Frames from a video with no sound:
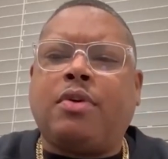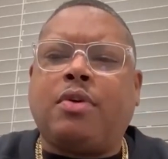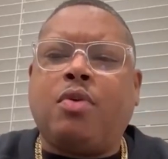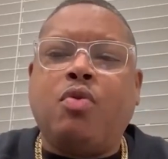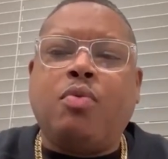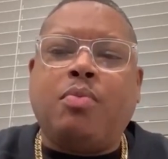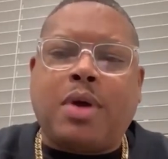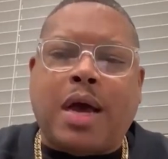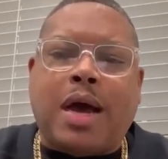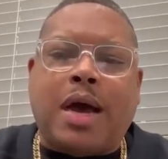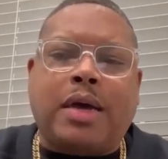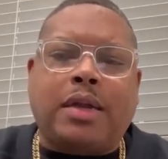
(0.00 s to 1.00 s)
with
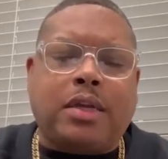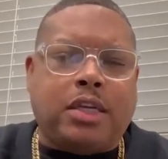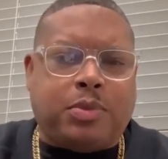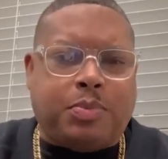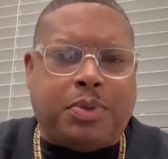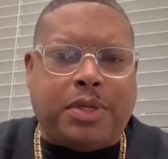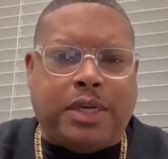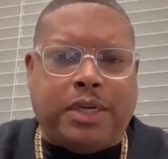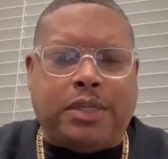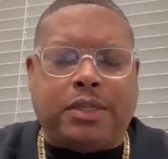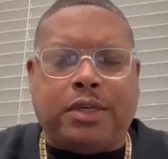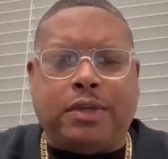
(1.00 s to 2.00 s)
whom God is
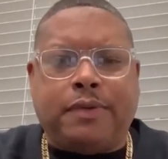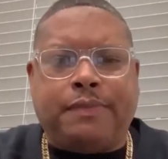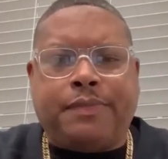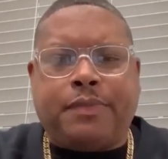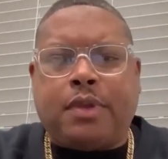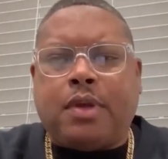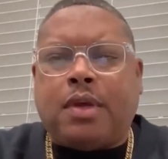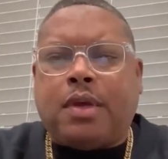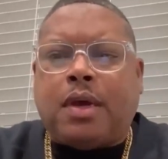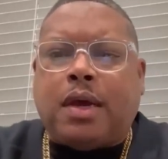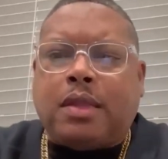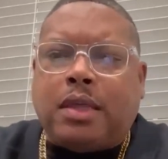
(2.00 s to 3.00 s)
pleased."
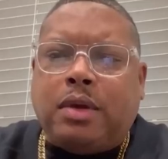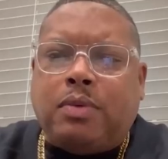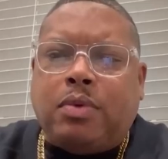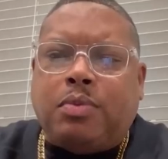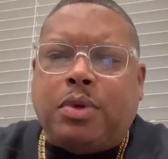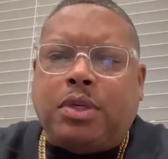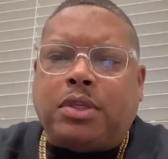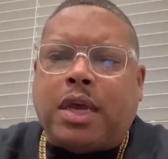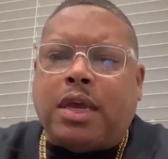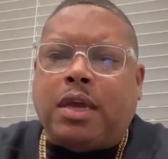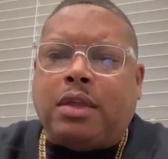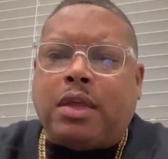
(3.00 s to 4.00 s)
I think when
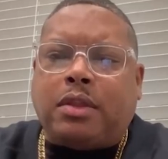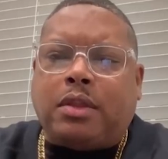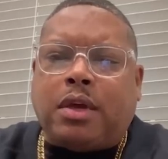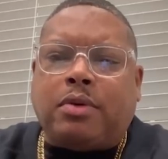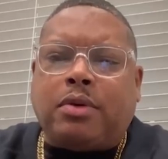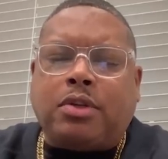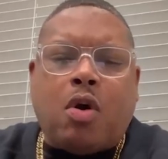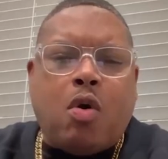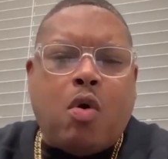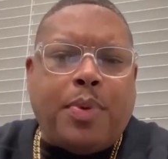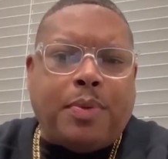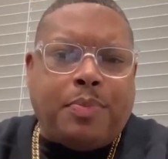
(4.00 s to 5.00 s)
we say that there
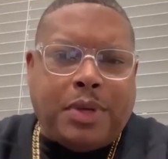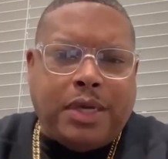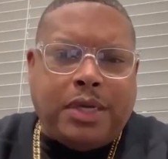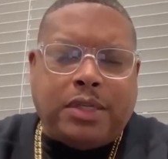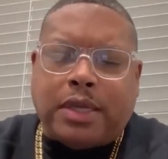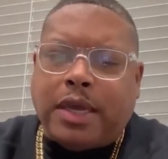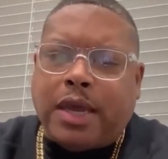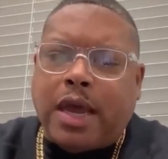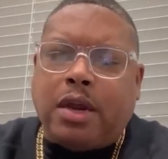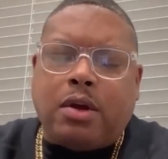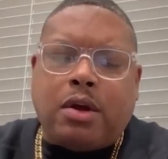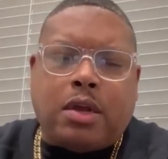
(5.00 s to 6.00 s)
is hope and peace,
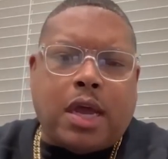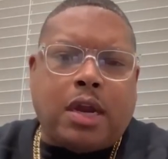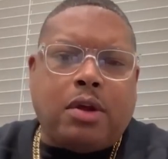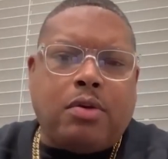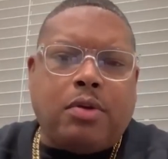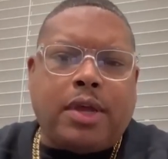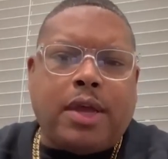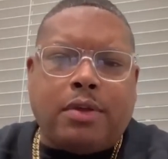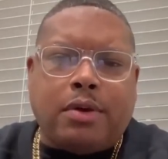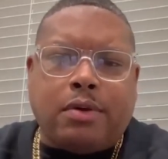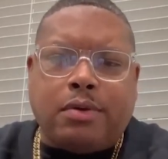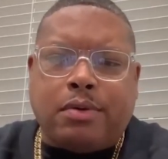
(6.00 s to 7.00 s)
they kind of go
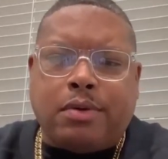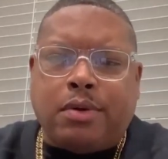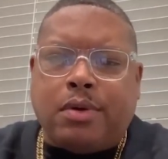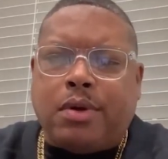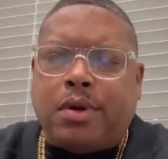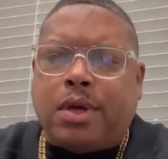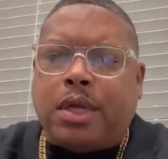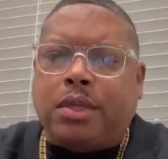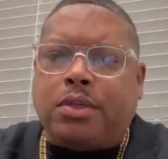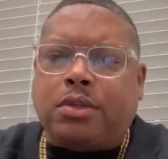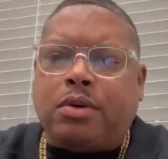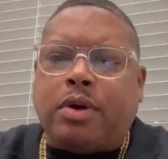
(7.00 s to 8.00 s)
together.
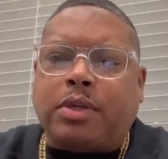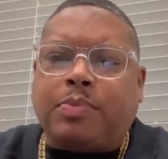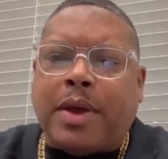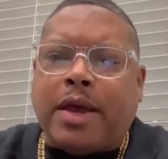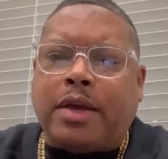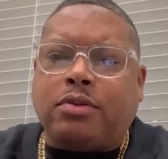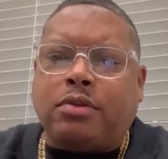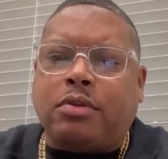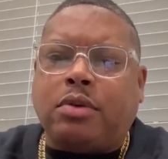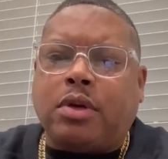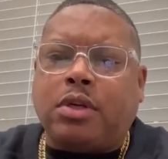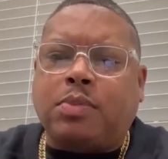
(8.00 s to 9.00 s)
And so as
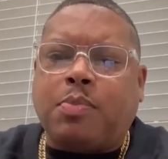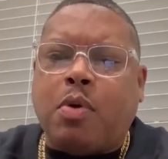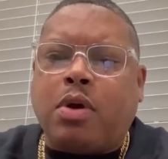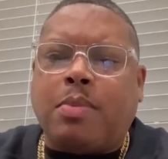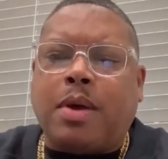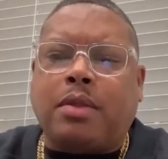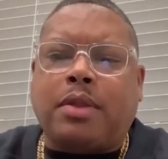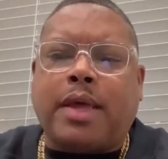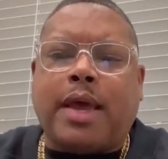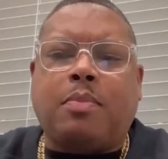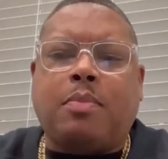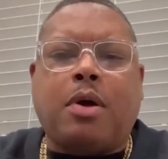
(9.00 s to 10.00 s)
Pastor spoke
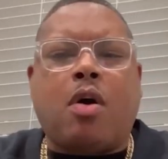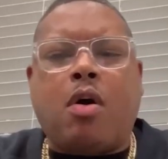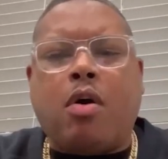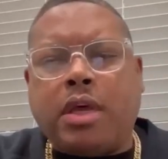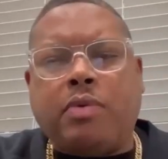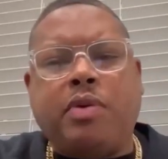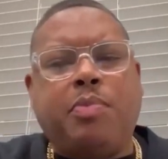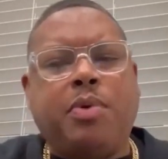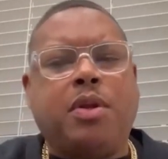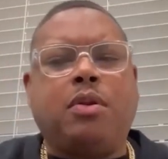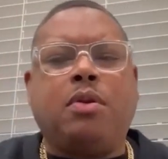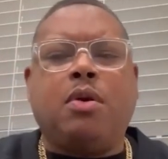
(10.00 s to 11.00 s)
about all that
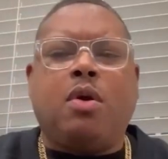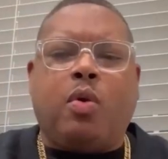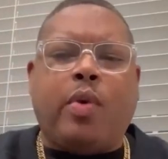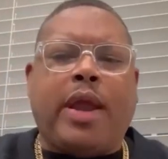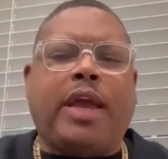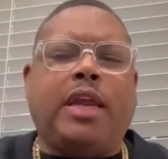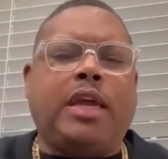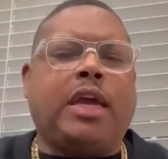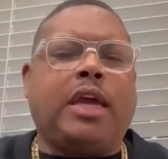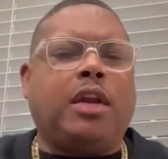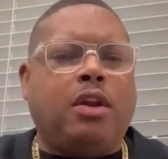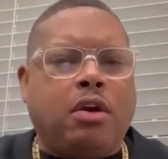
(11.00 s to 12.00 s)
we've been
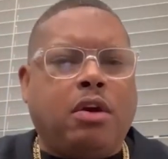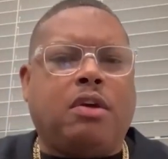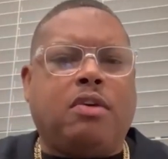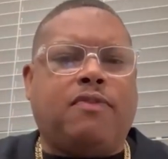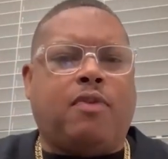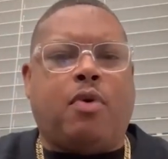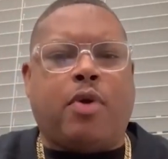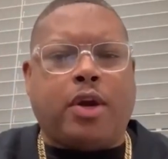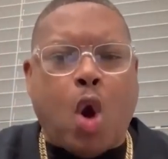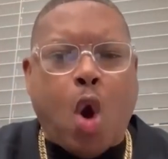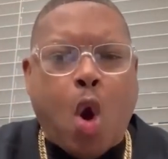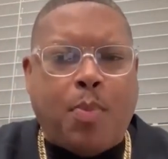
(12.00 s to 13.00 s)
waiting and looking
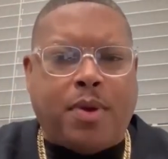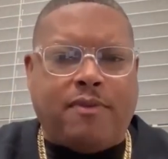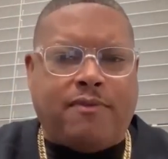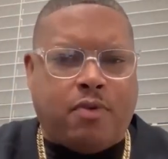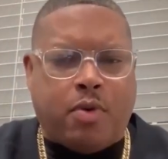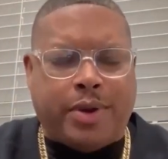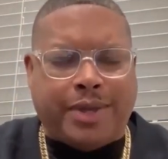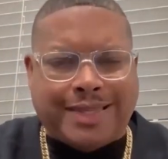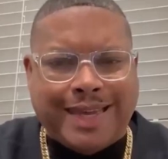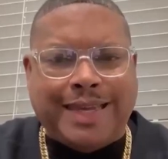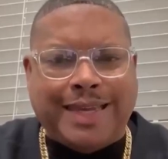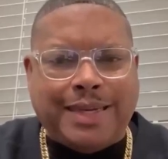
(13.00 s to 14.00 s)
for and hoping
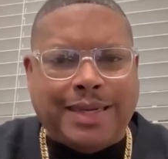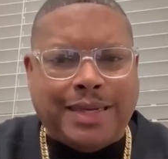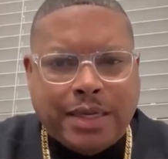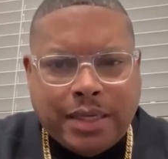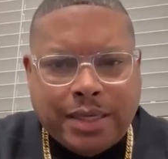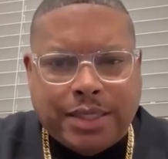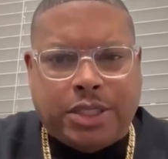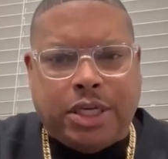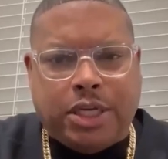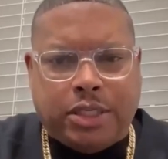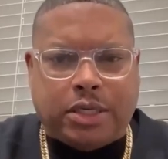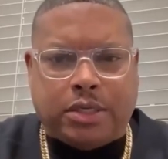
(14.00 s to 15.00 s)
for is in
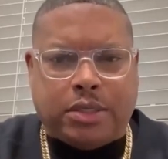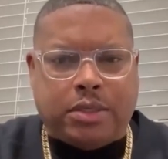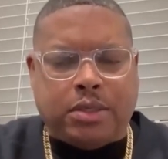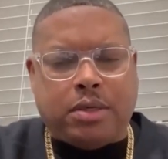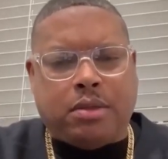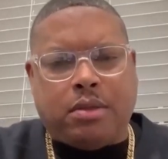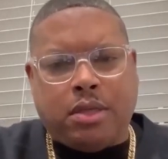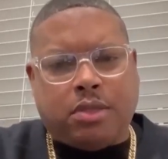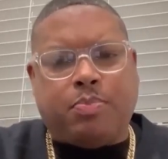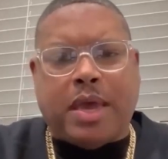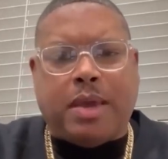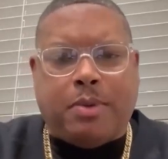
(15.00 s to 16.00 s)
Jesus,
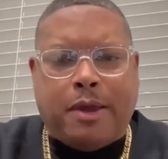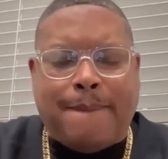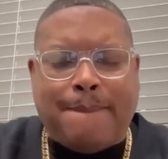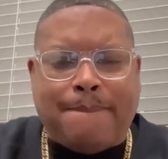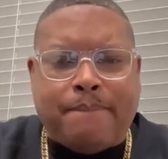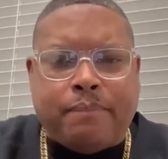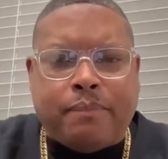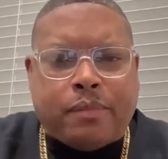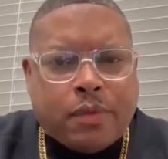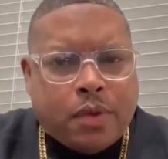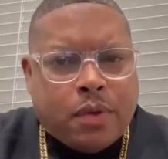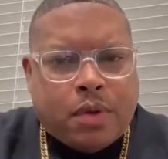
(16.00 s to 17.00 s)
this baby.
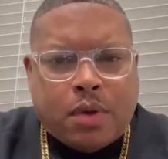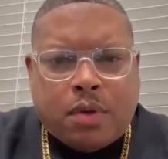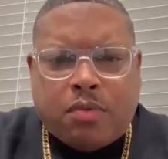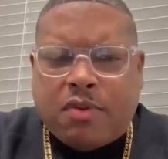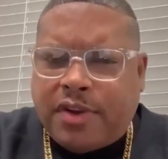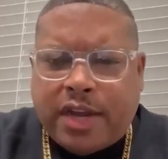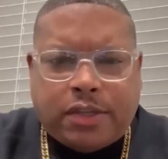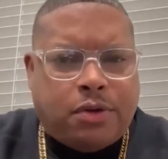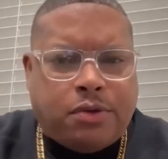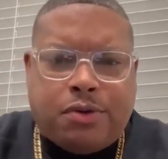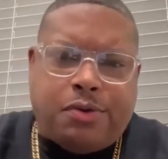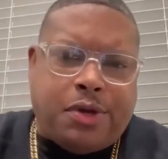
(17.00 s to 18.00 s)

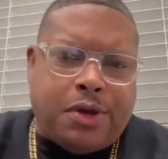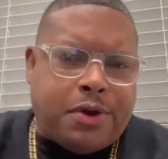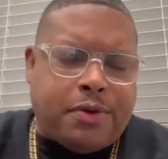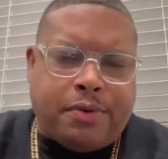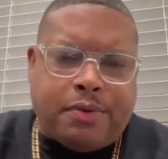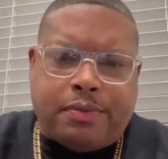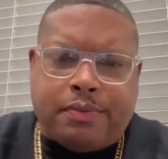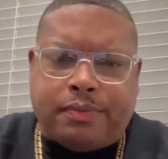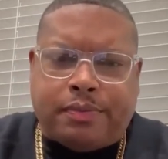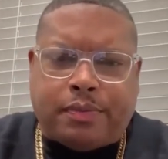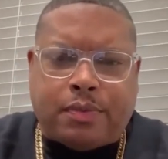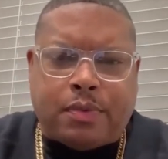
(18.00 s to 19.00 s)
Reflect on your year.
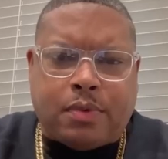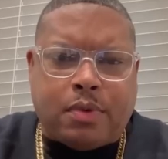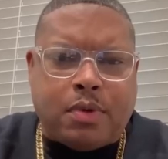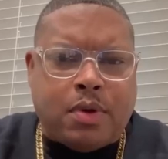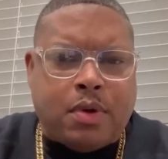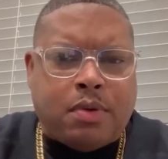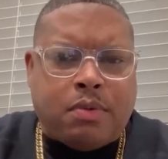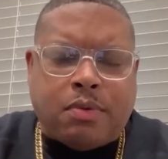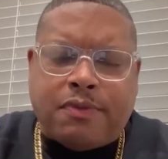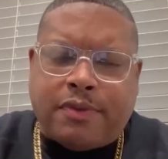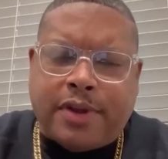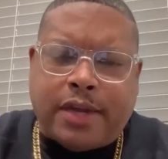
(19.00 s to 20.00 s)

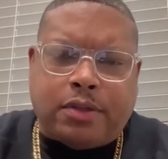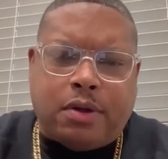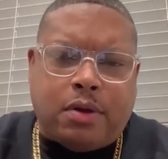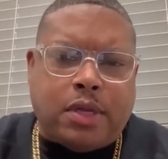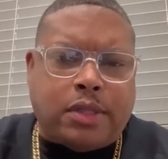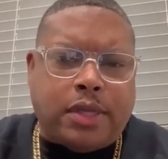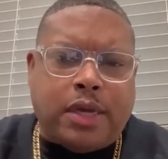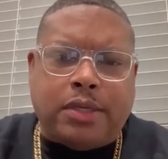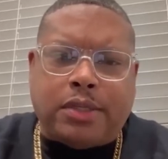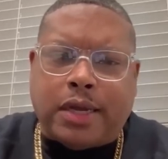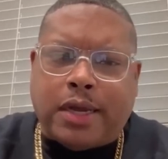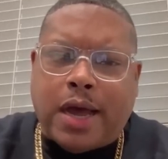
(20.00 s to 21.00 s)
Reflect on the
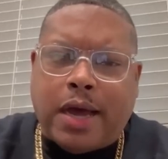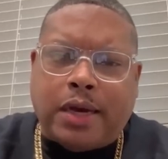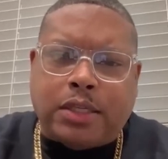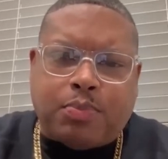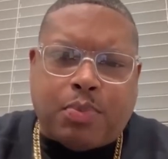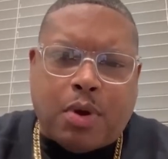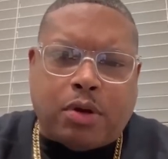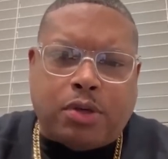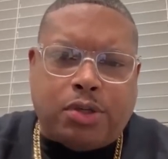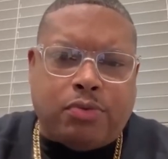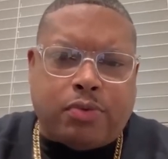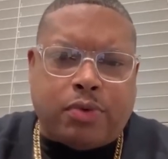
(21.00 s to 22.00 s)
things that God has
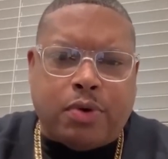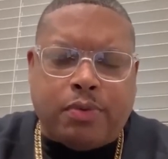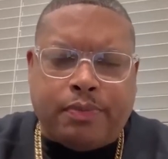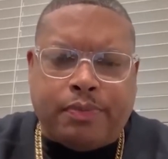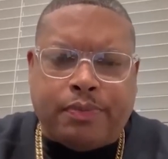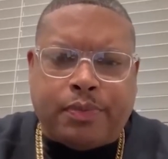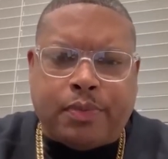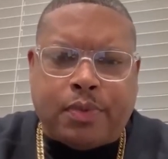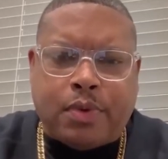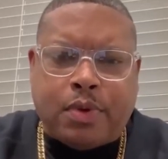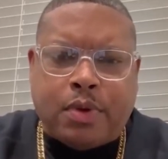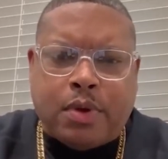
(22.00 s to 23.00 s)
brought you through.
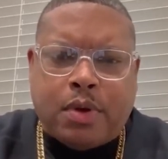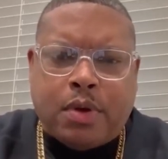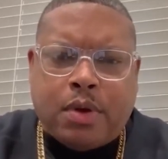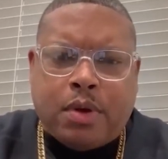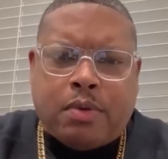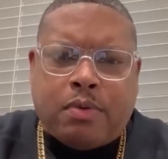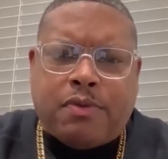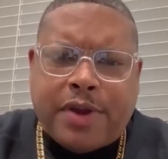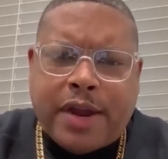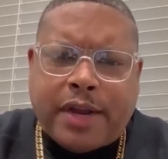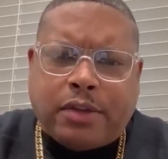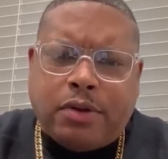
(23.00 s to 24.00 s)

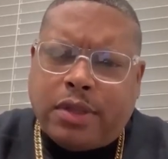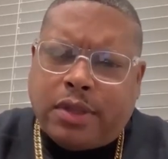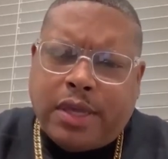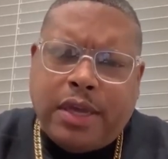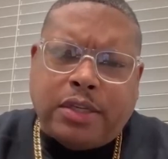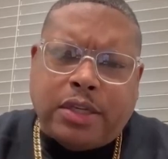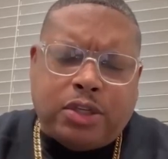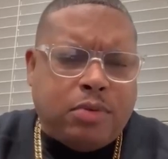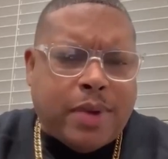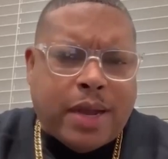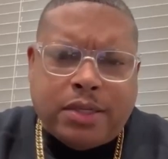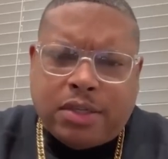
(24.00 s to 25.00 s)
Reflect on the things
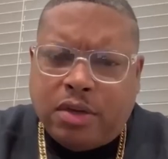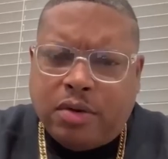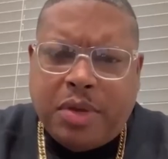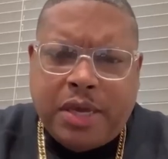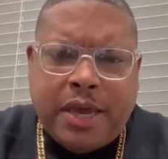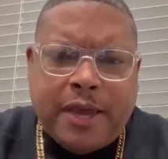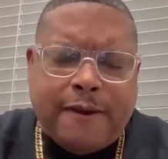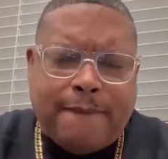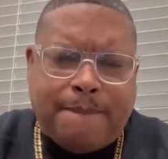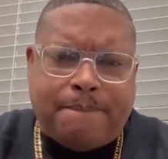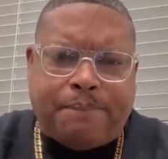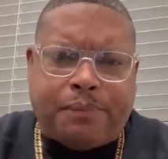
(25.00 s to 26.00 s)
that you might still be
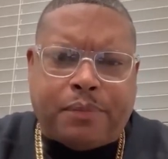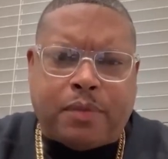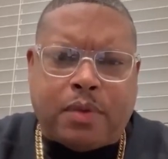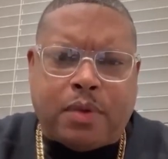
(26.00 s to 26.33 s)
in.